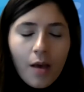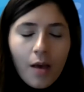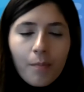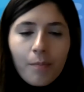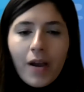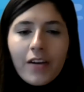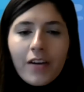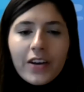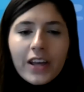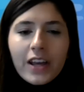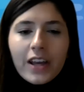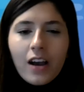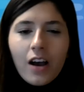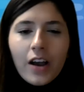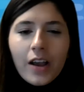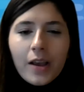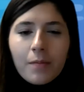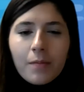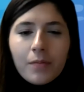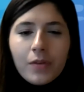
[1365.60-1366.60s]
Barry,
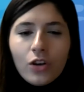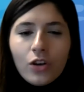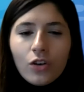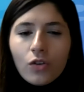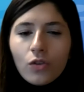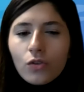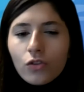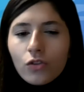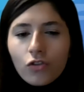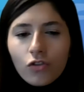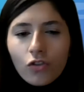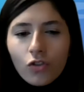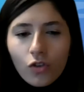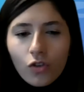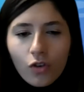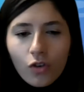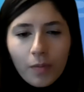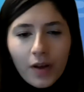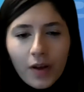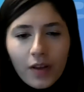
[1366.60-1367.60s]
I'm not
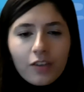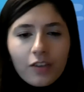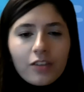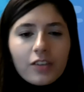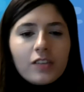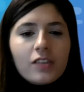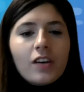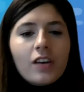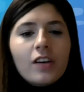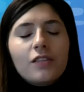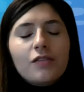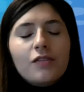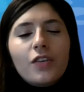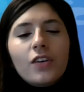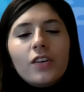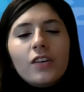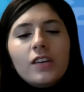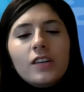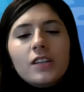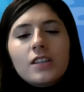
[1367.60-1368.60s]
sure about the retired
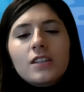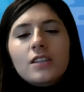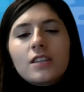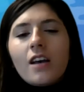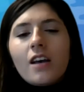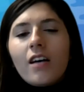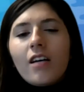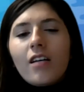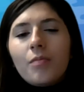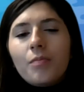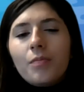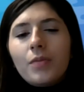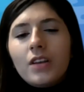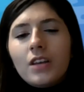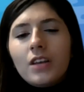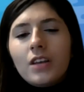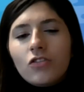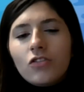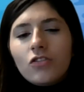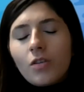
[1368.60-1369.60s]
device.
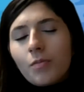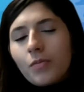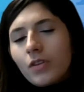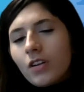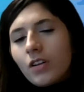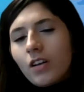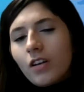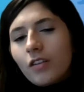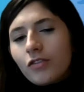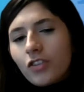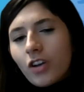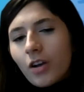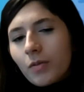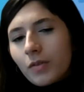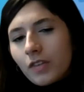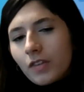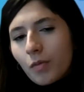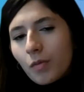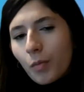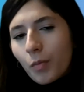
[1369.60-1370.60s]
Please jump on a live chat
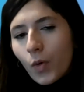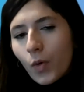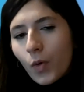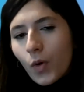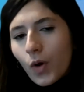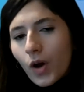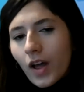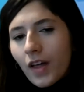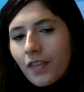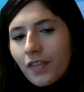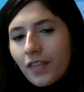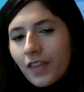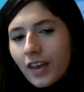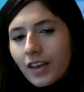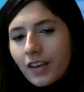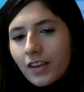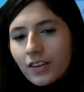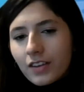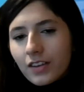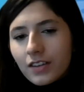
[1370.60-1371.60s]
with support and
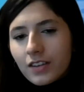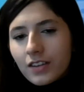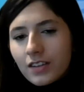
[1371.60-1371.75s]
they could